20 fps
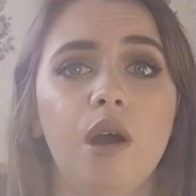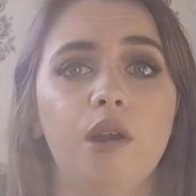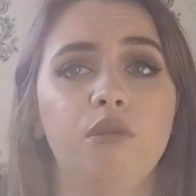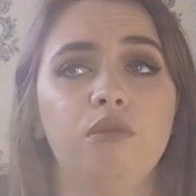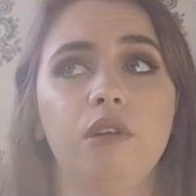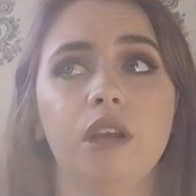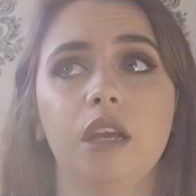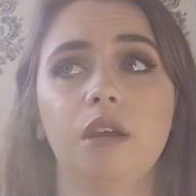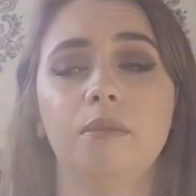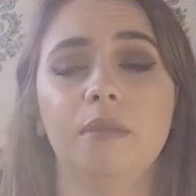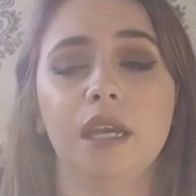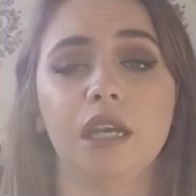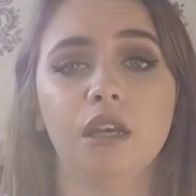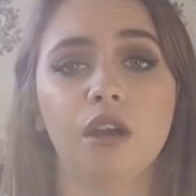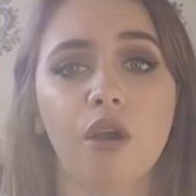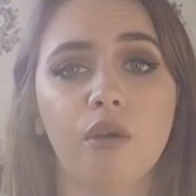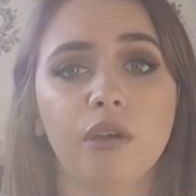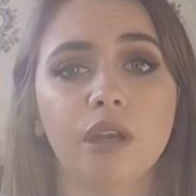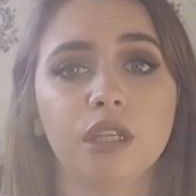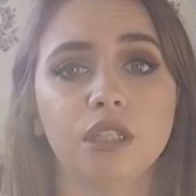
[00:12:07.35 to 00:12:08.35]
I'd recommend
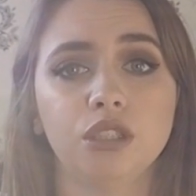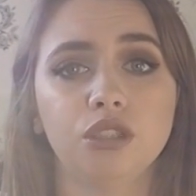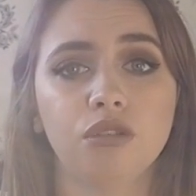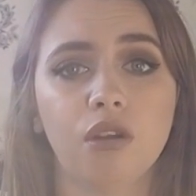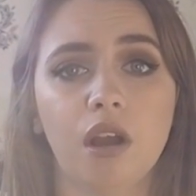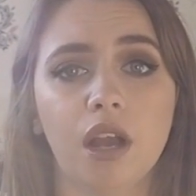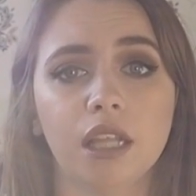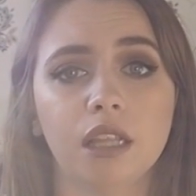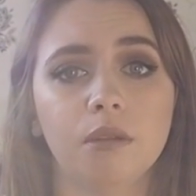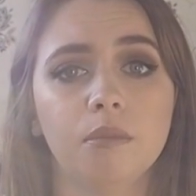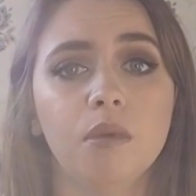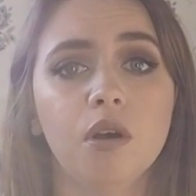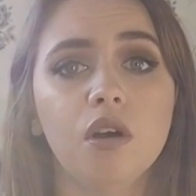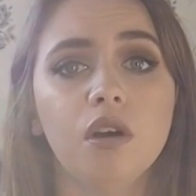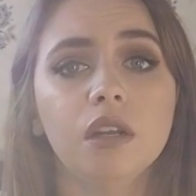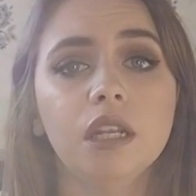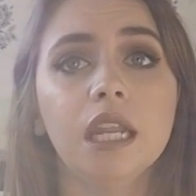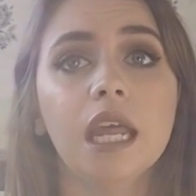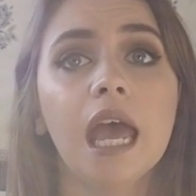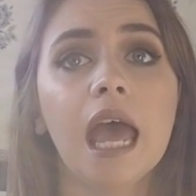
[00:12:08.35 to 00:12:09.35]
going and trying them
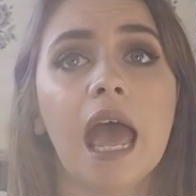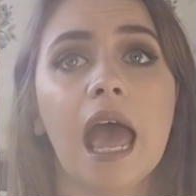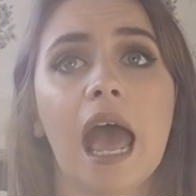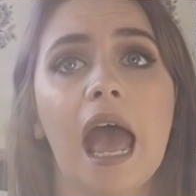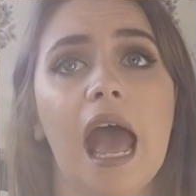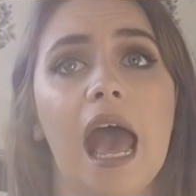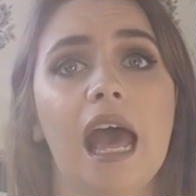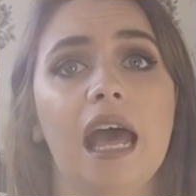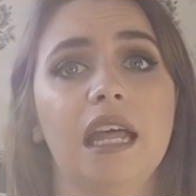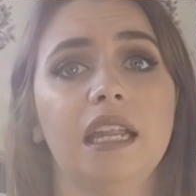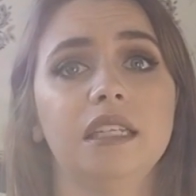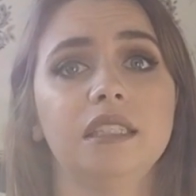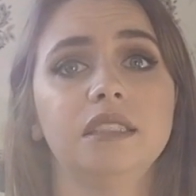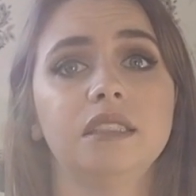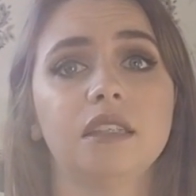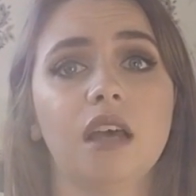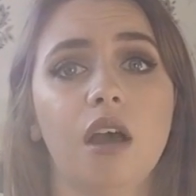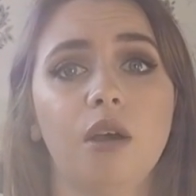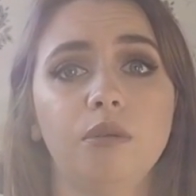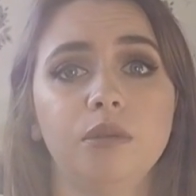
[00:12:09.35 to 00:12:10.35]
on,
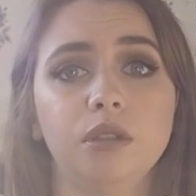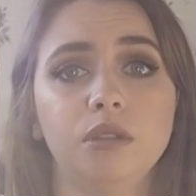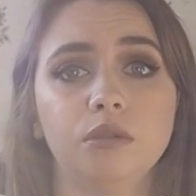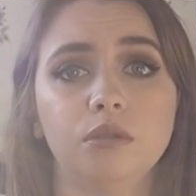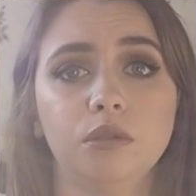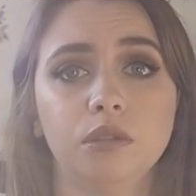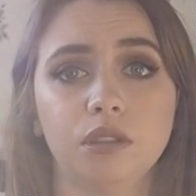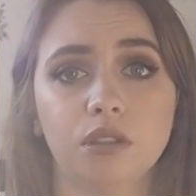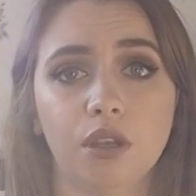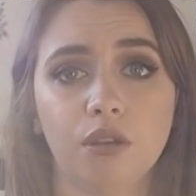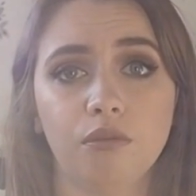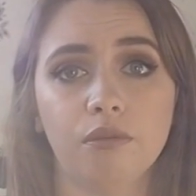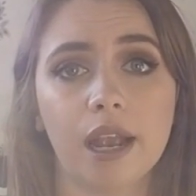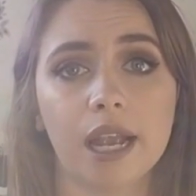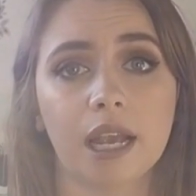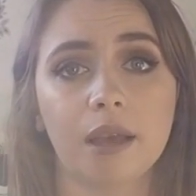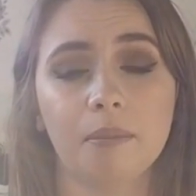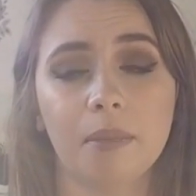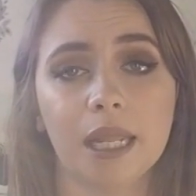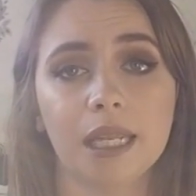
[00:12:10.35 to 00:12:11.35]
and I would also
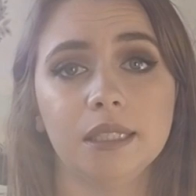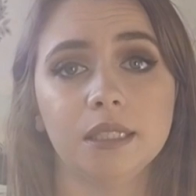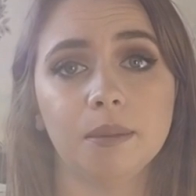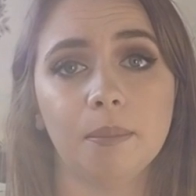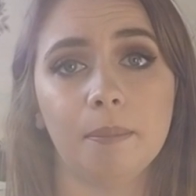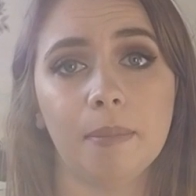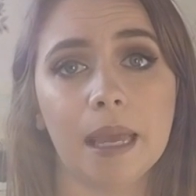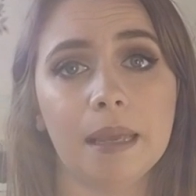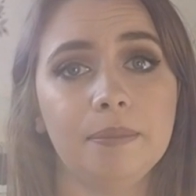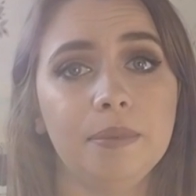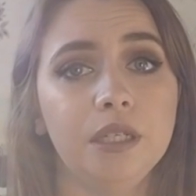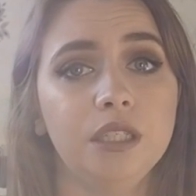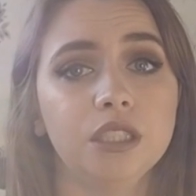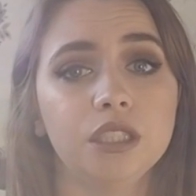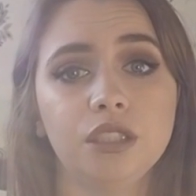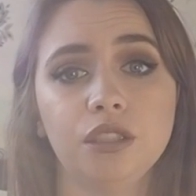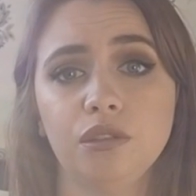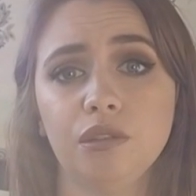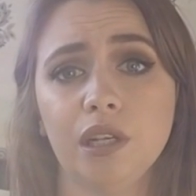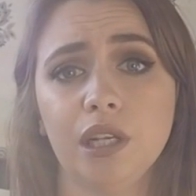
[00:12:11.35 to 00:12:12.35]
recommend maybe
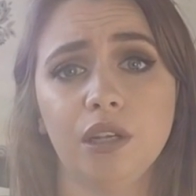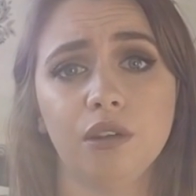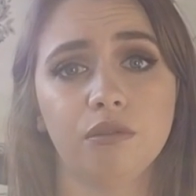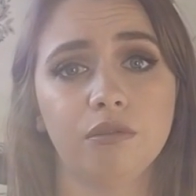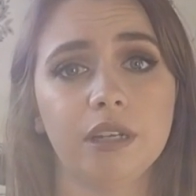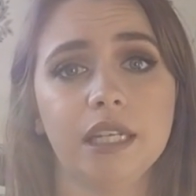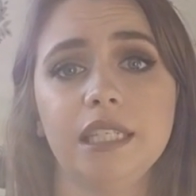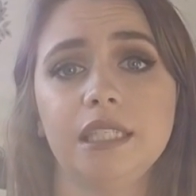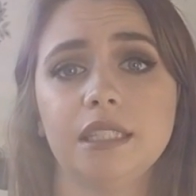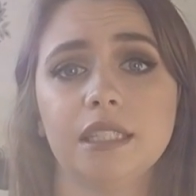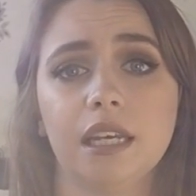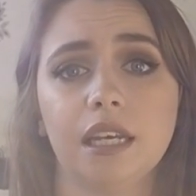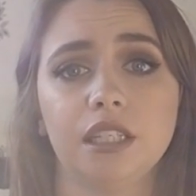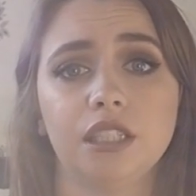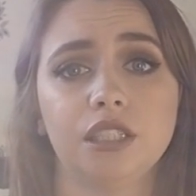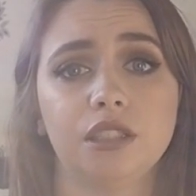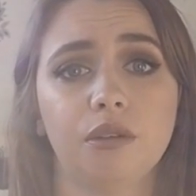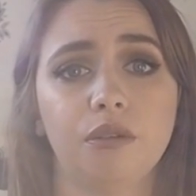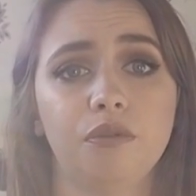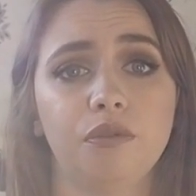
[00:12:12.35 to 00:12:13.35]
just doing your
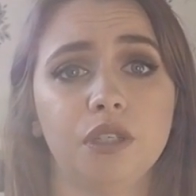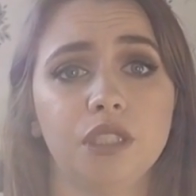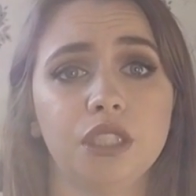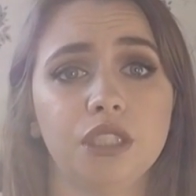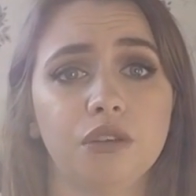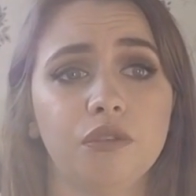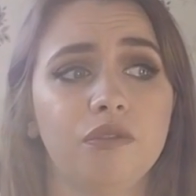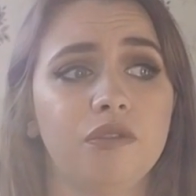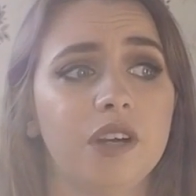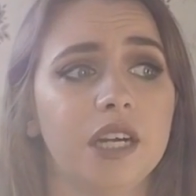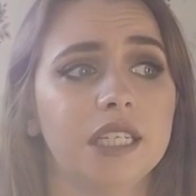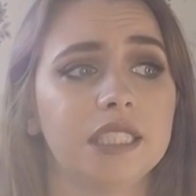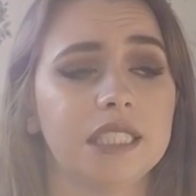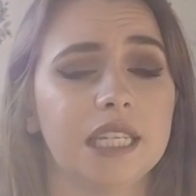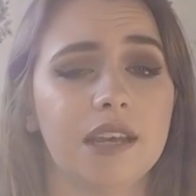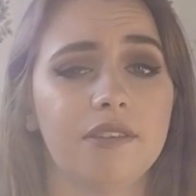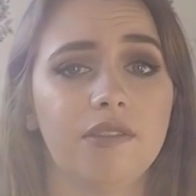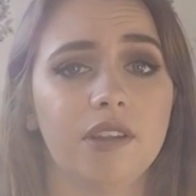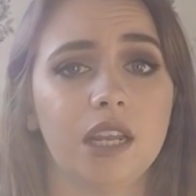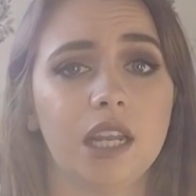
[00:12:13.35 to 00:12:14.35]
research. So if it's your
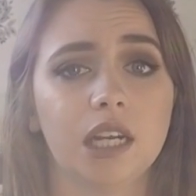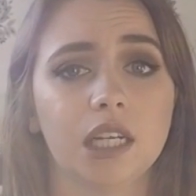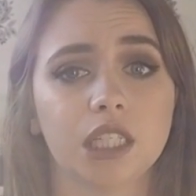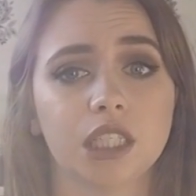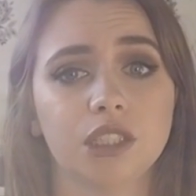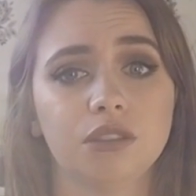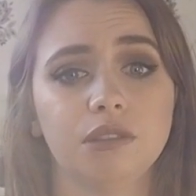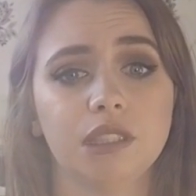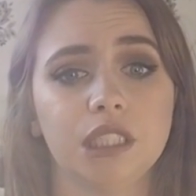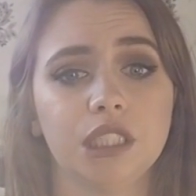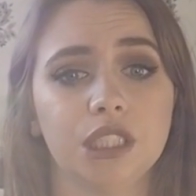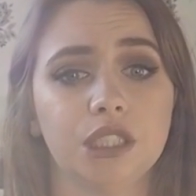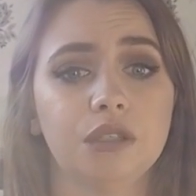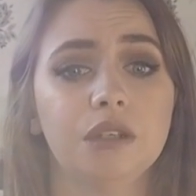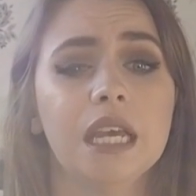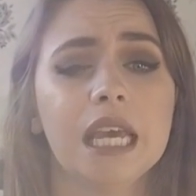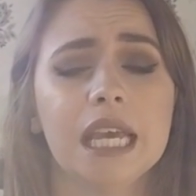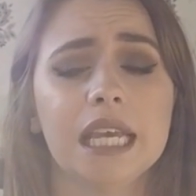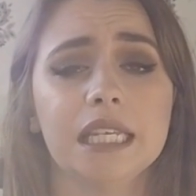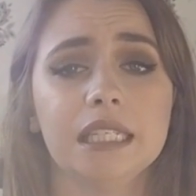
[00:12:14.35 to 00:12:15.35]
first ever luxury
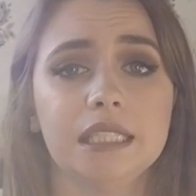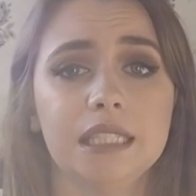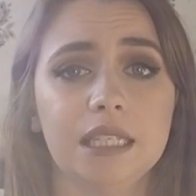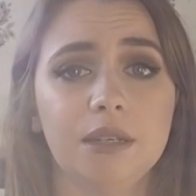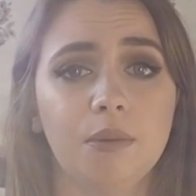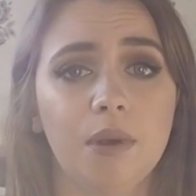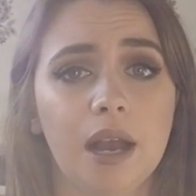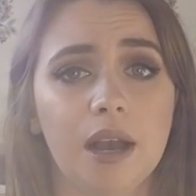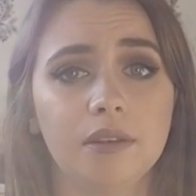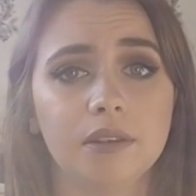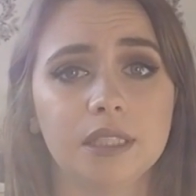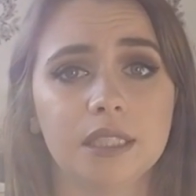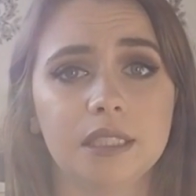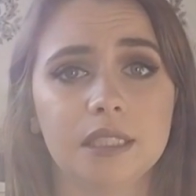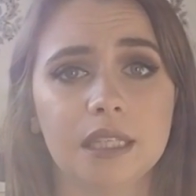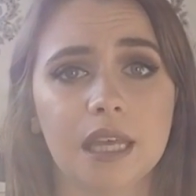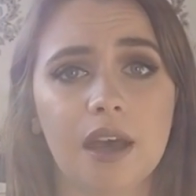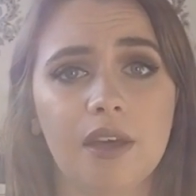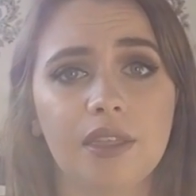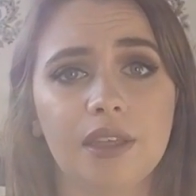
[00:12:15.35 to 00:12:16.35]
shoe, see what else
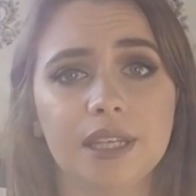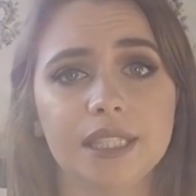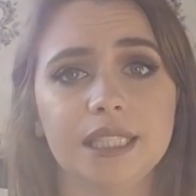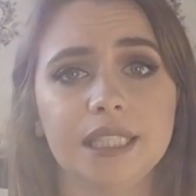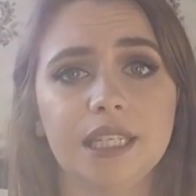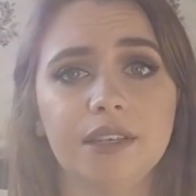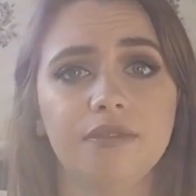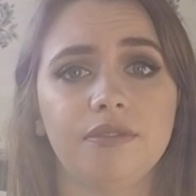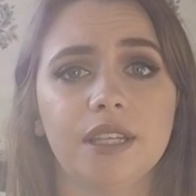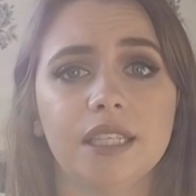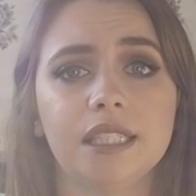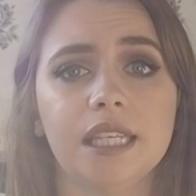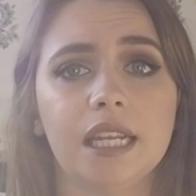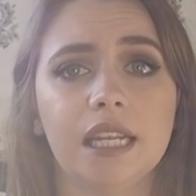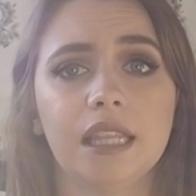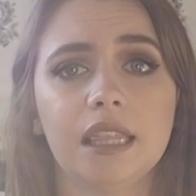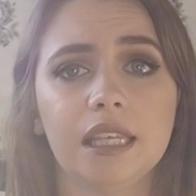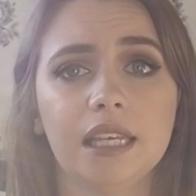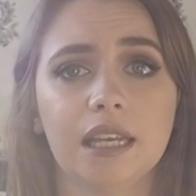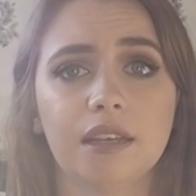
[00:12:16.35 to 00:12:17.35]
is out there, see if there's
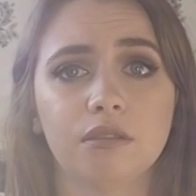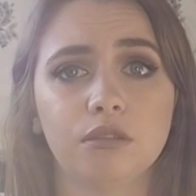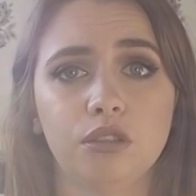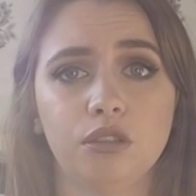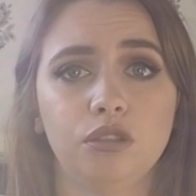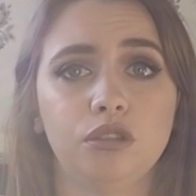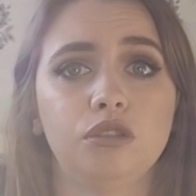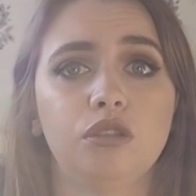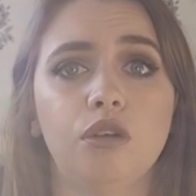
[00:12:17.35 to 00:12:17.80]
anything else.